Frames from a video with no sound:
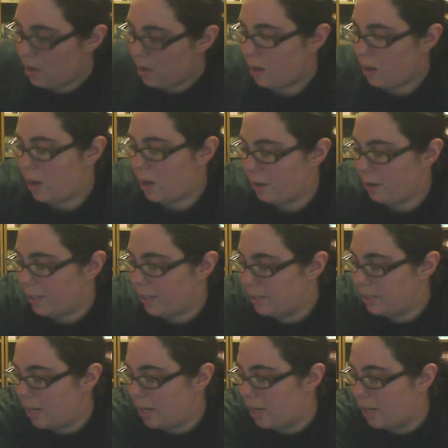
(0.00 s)
Alright,
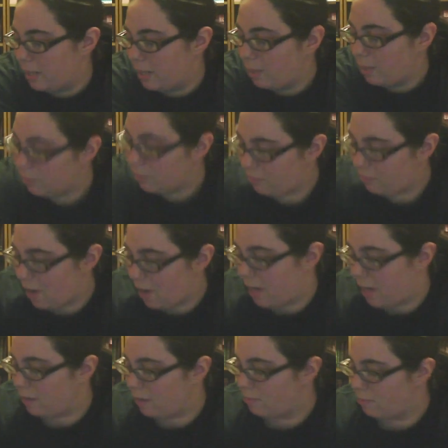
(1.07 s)
number
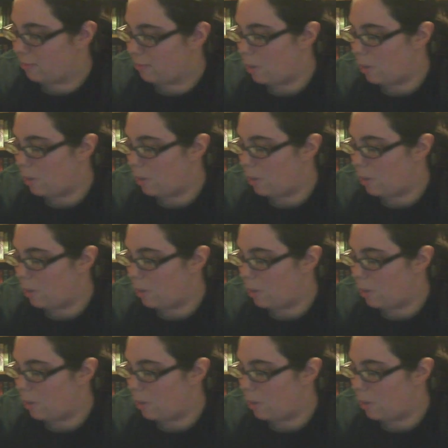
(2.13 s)
5.